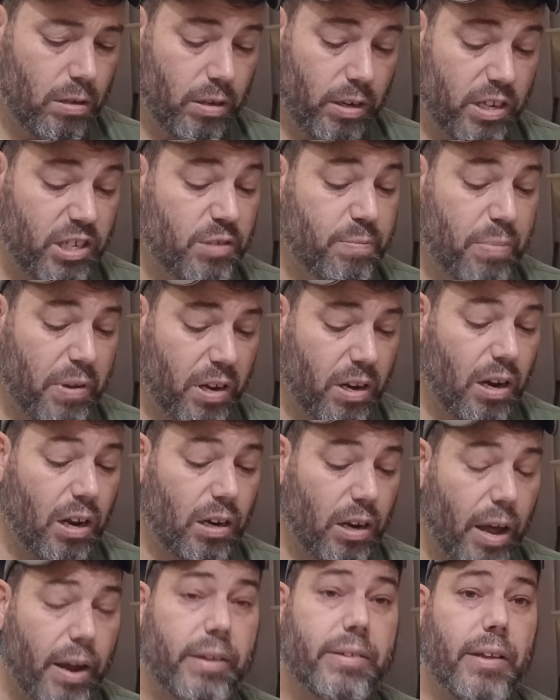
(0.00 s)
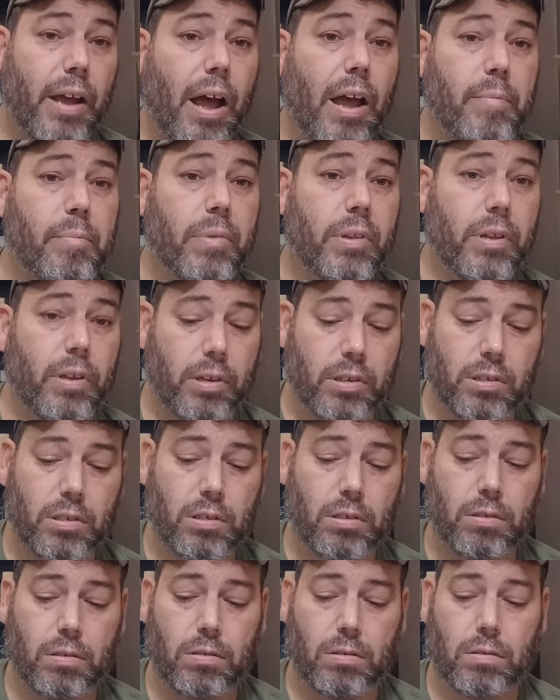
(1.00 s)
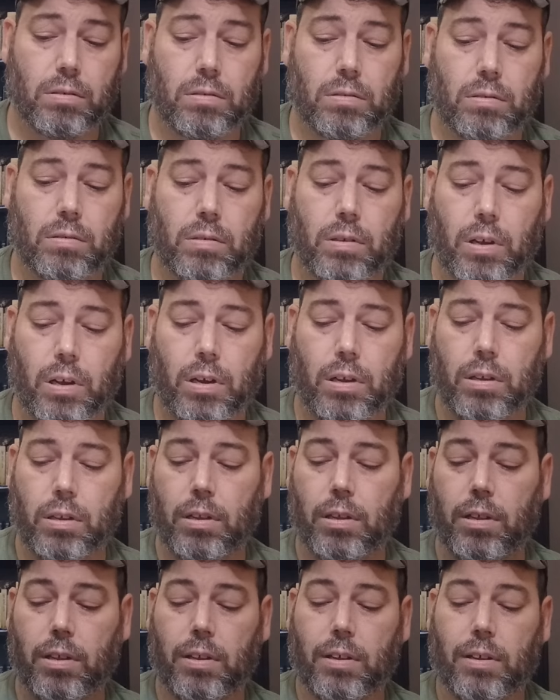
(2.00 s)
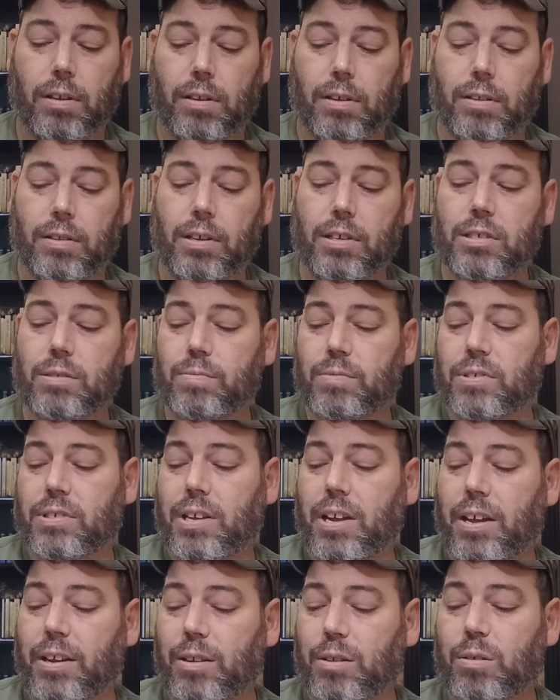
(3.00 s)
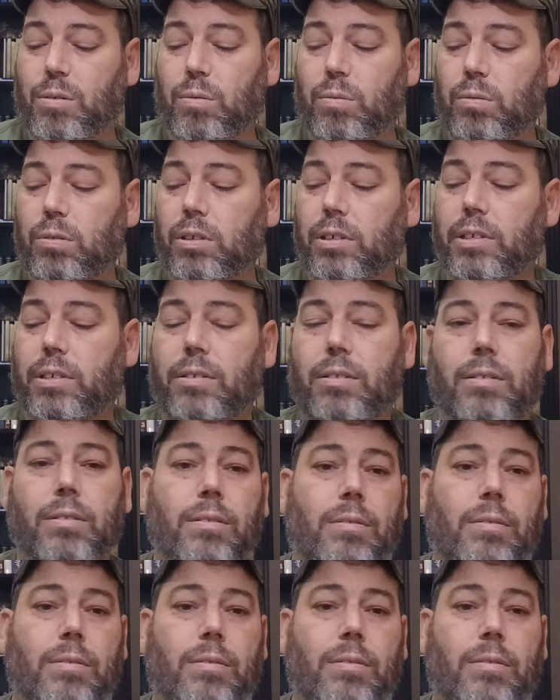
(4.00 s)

He spent a lot of time in this. Okay. This one's kind of cool looking.